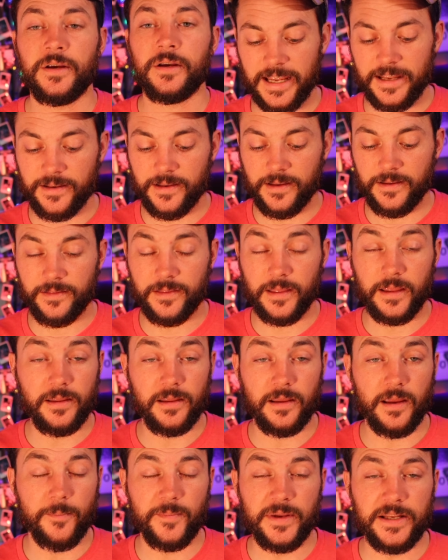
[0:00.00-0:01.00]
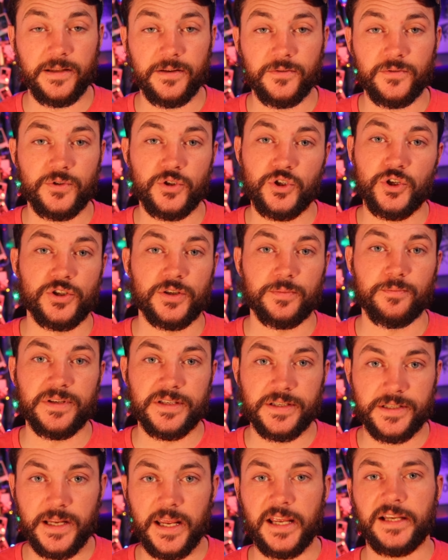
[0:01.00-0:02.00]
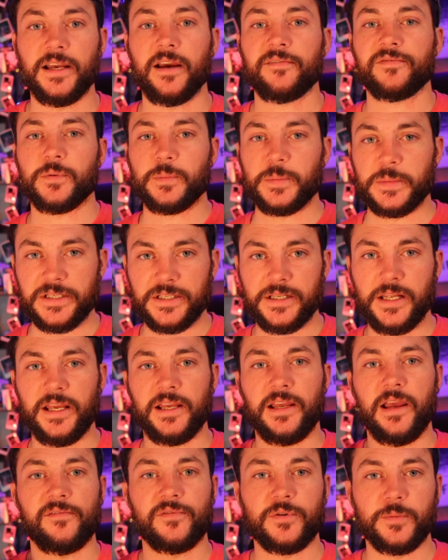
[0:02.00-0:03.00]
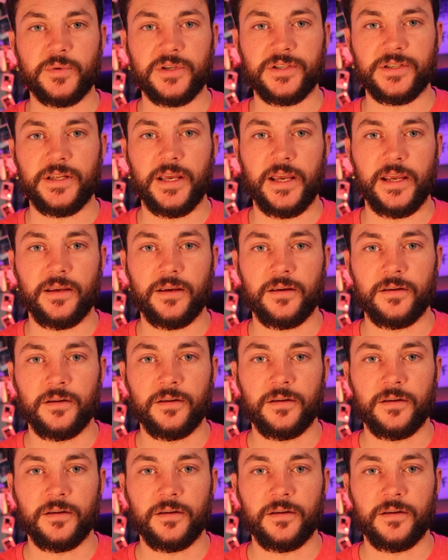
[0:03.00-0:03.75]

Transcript: And that I mean, it was just mistake after mistake after mistake.